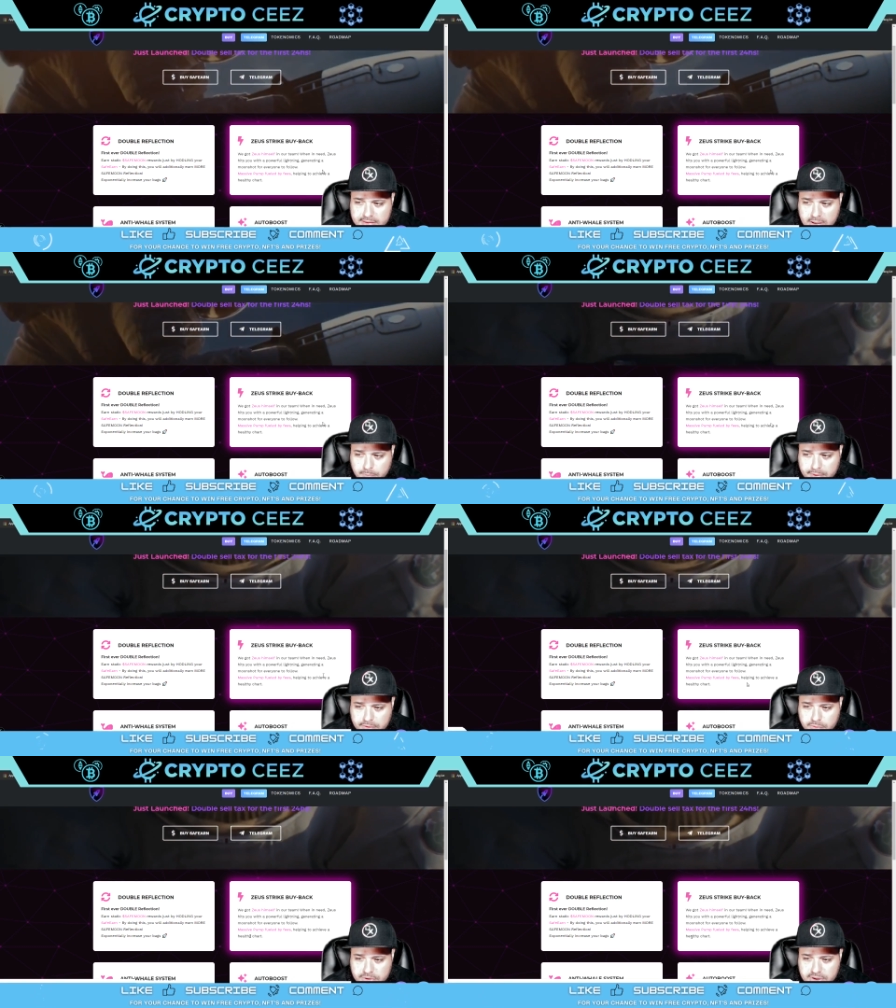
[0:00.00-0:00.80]
helping
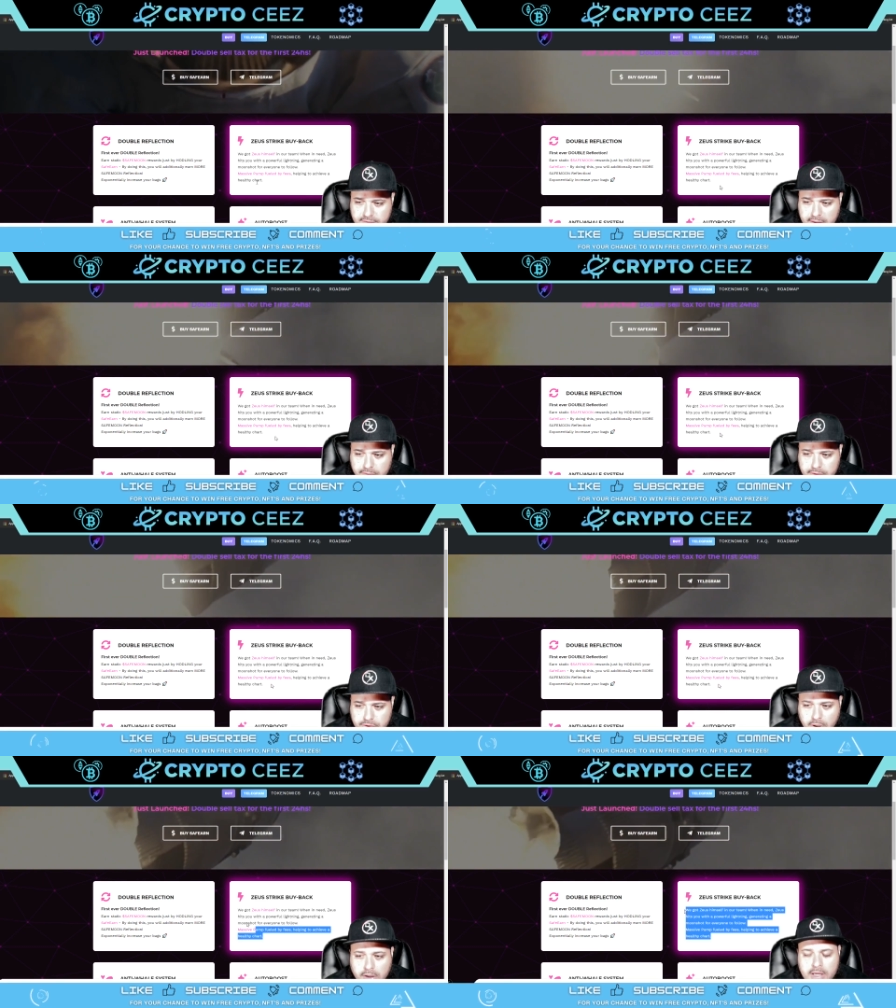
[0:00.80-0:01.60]
to achieve a healthy
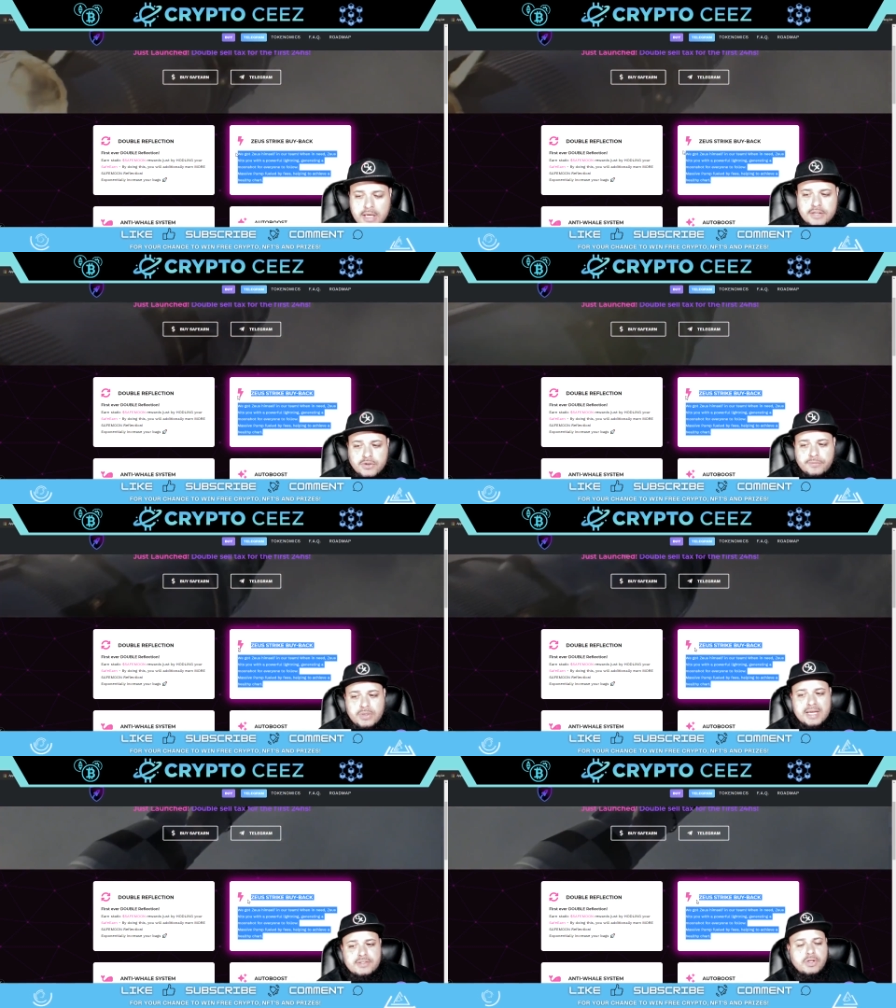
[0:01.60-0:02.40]
chart. So if you
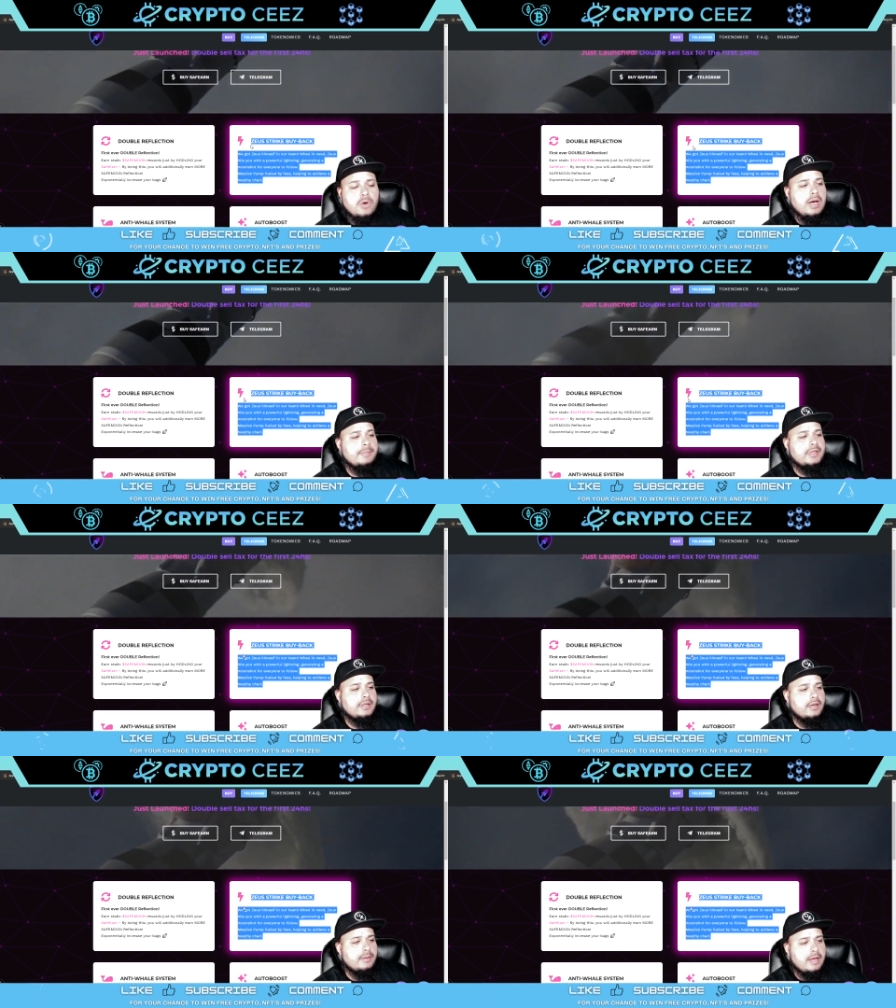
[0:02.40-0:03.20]
guys know, I'm in
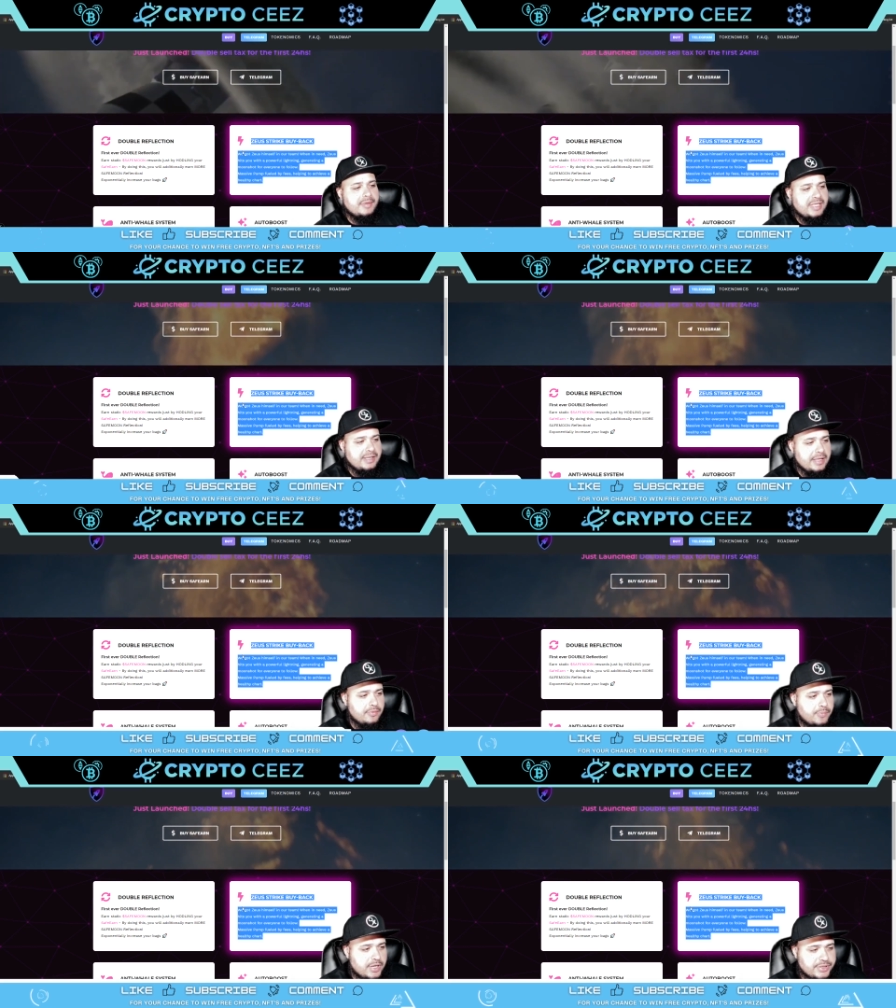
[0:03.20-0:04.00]
another
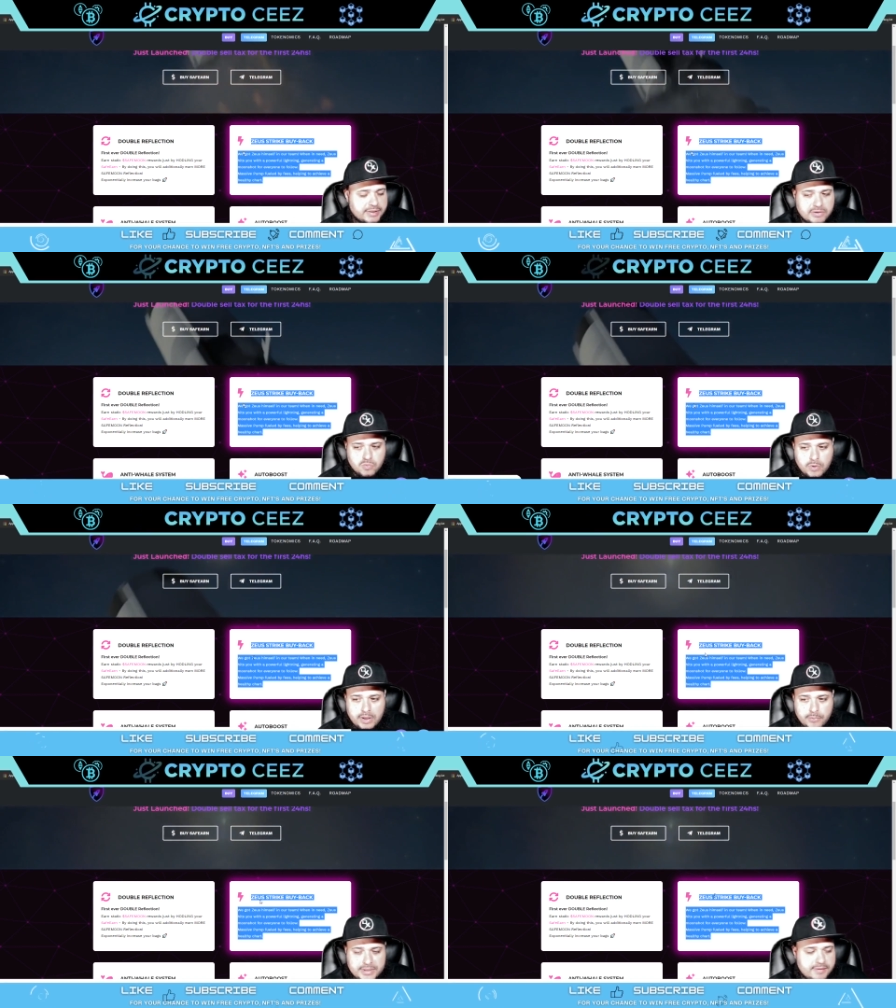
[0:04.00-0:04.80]
project as well, which is